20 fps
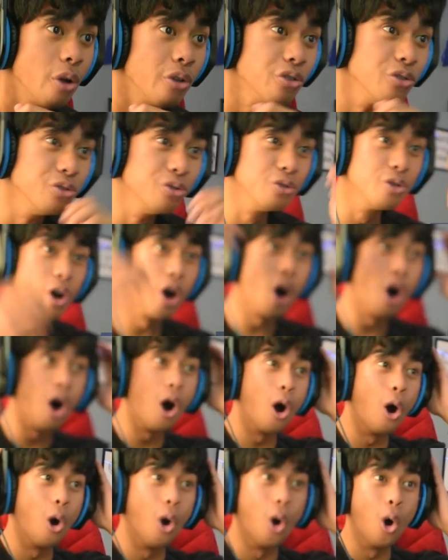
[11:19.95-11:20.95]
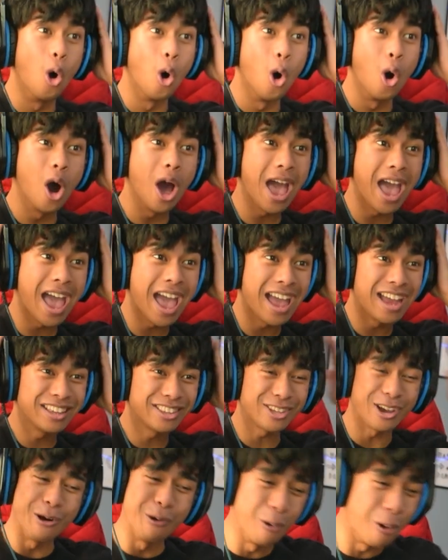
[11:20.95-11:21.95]
No way!
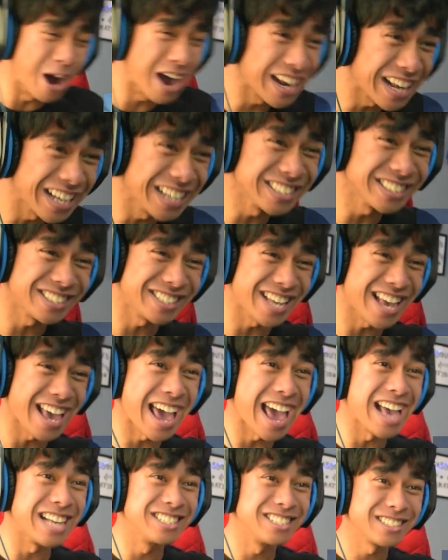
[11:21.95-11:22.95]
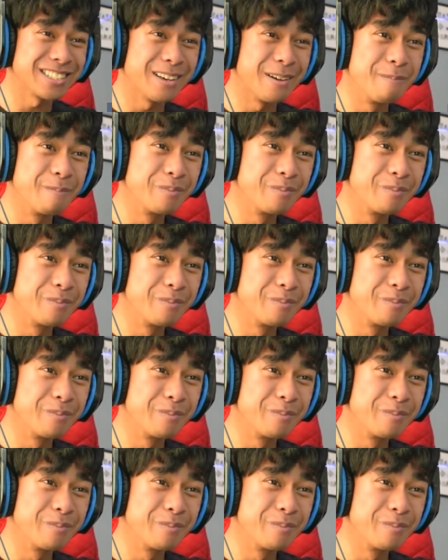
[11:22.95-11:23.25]
Dude, what is this?